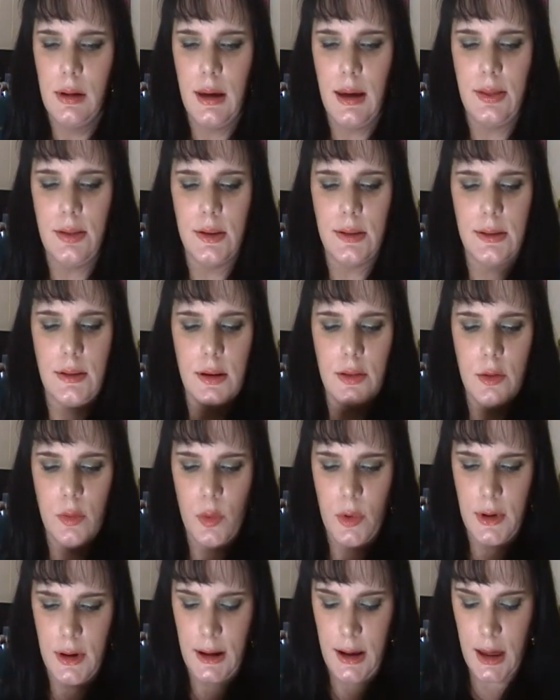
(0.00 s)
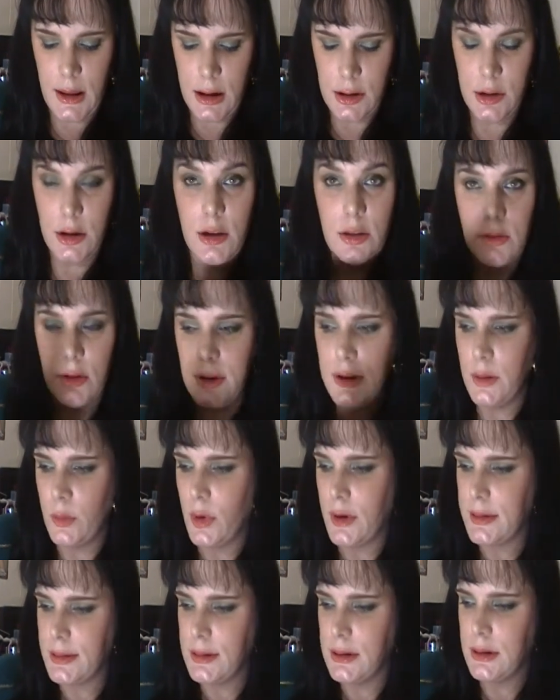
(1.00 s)
And this other one, I got another
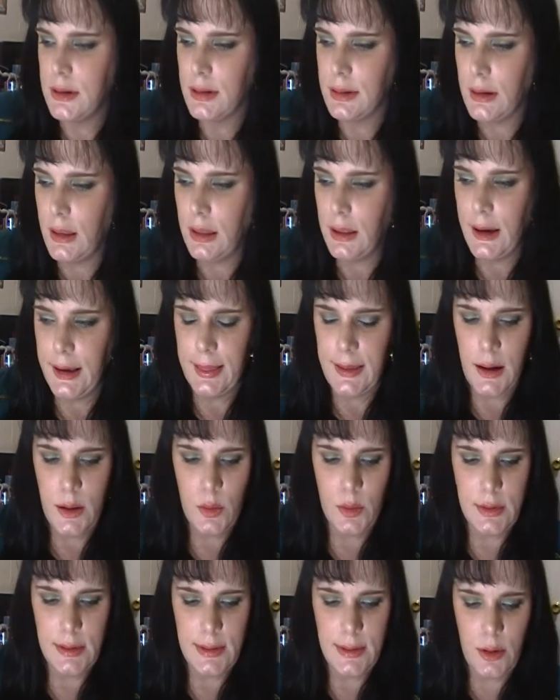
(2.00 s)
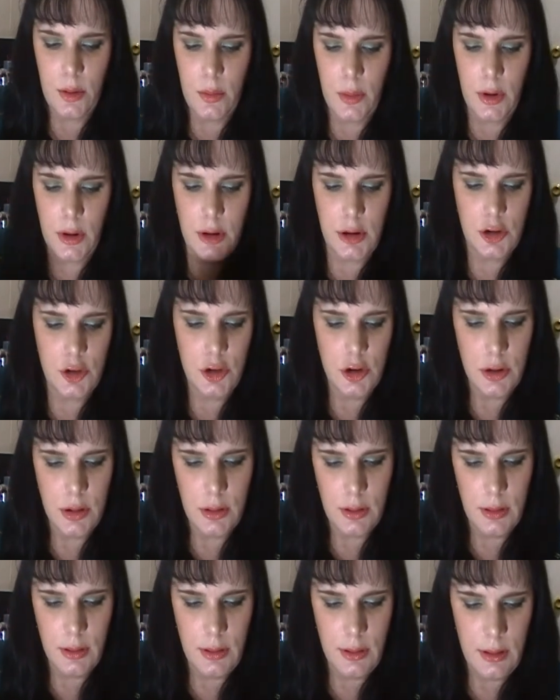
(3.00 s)
NYC because I like that one so much.
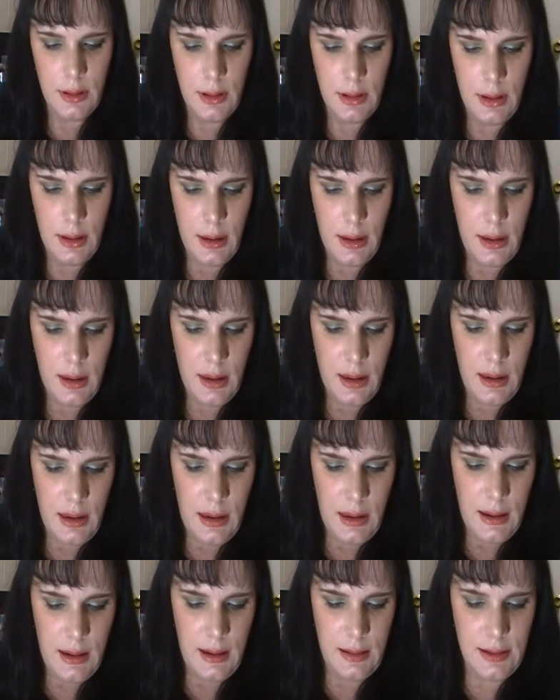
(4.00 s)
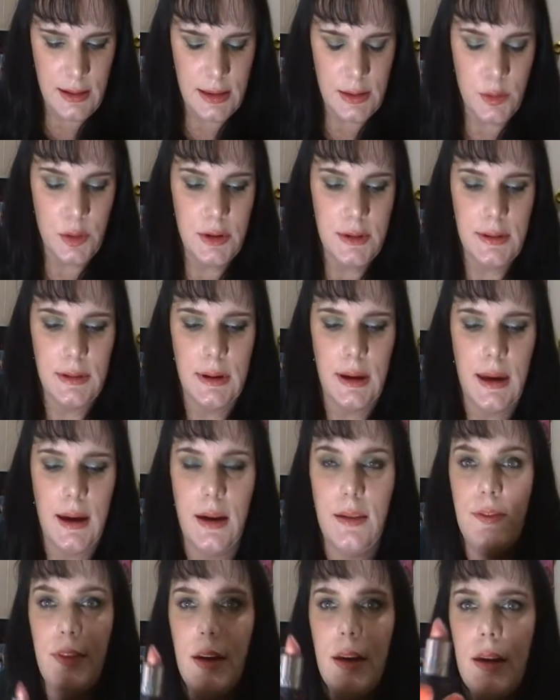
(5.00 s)
And this one is in
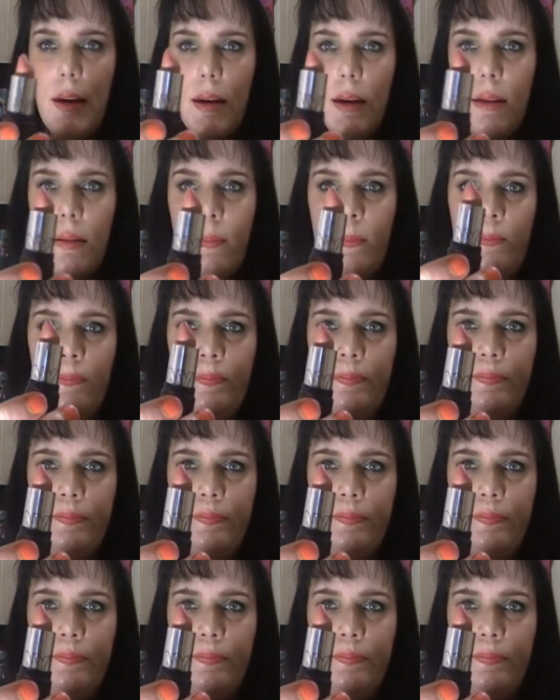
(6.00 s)
Cafe.